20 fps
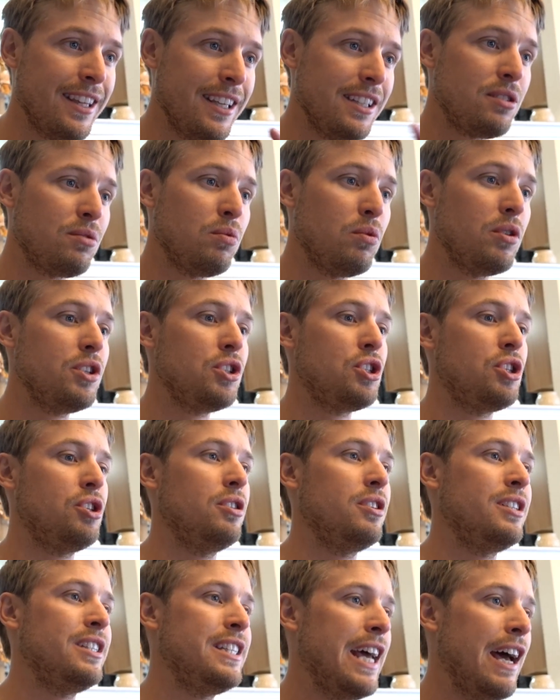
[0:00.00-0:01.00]
This one
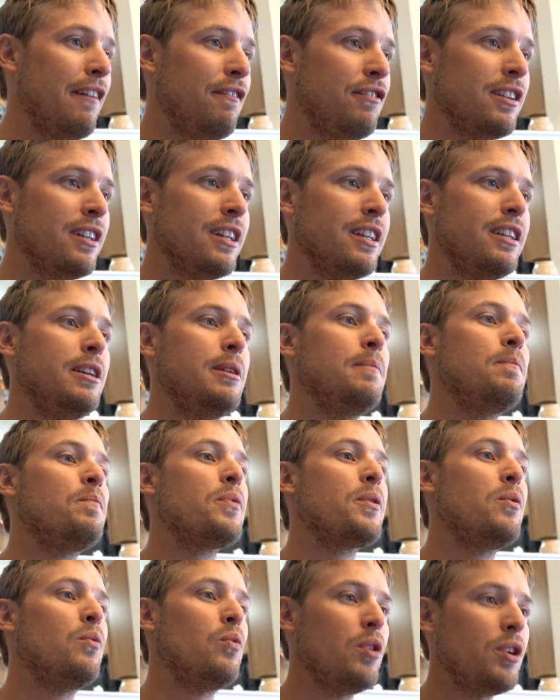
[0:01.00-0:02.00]
should definitely
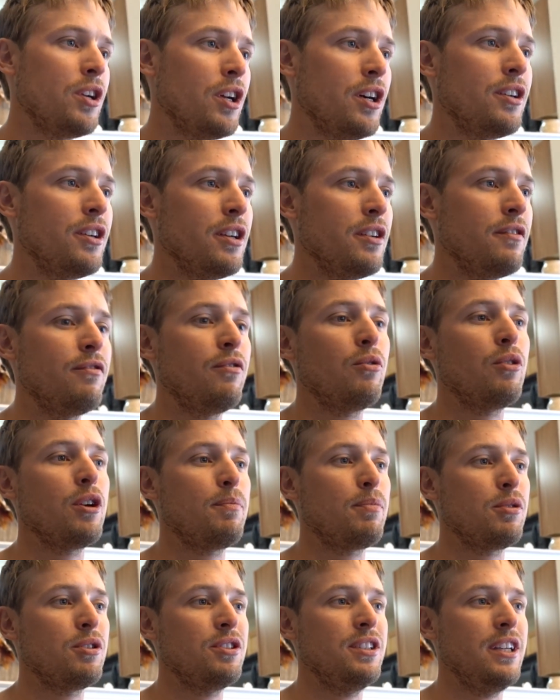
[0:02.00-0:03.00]
one hundred forty
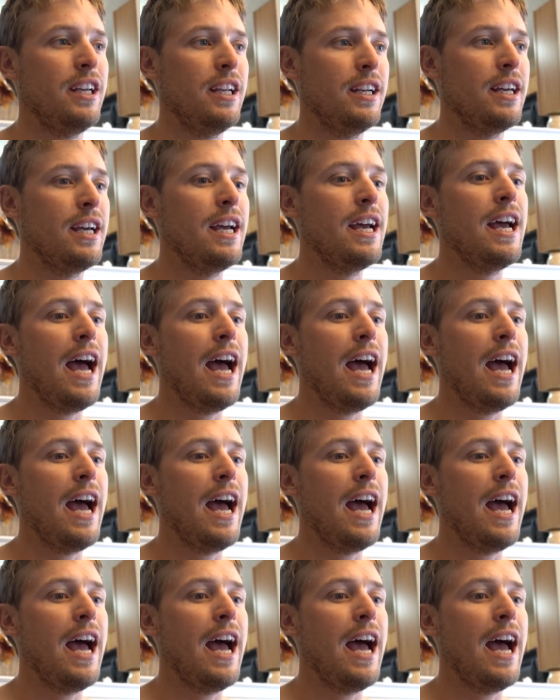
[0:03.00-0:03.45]
percent